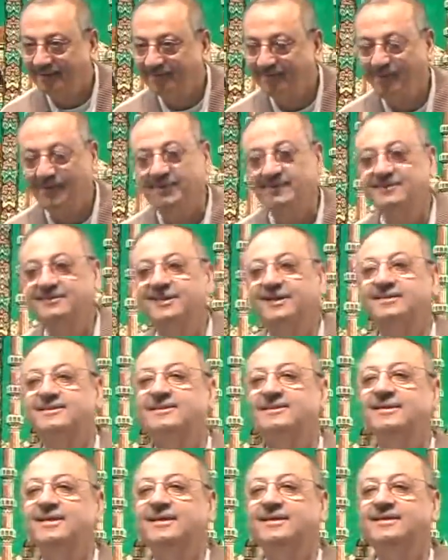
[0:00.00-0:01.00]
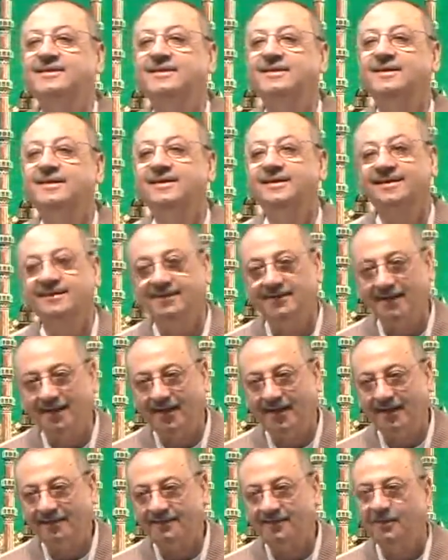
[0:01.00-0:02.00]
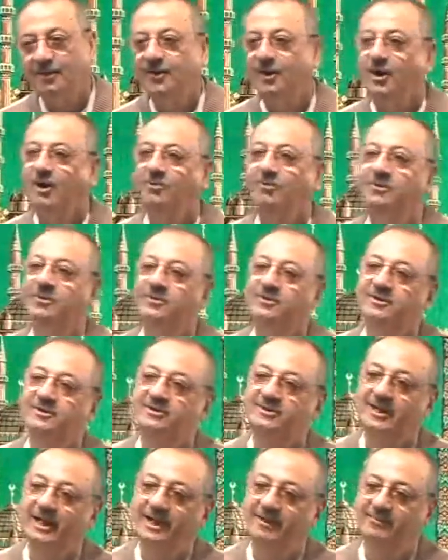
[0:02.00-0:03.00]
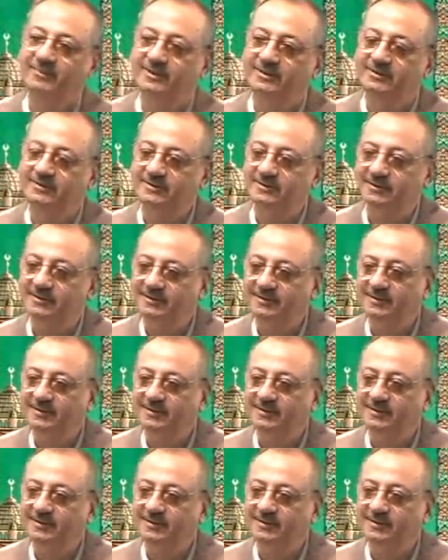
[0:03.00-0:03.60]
What is kasiran? Not. How will you describe this?